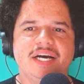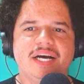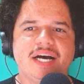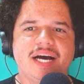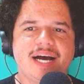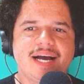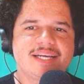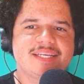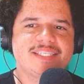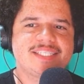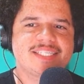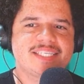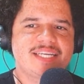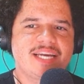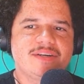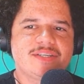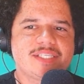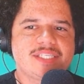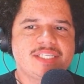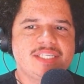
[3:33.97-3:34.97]
I could
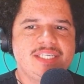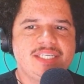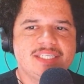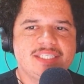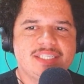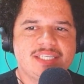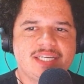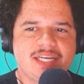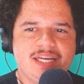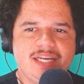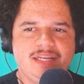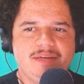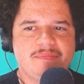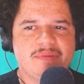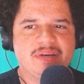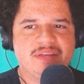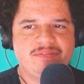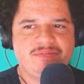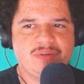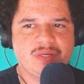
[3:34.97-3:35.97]
scarcely contain
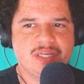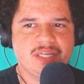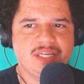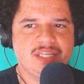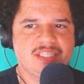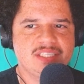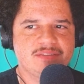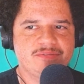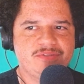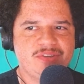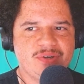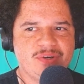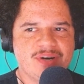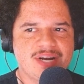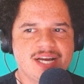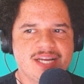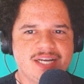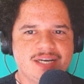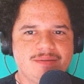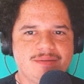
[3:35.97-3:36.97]
my feelings of
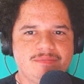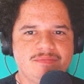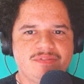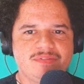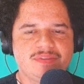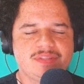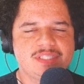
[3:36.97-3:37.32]
triumph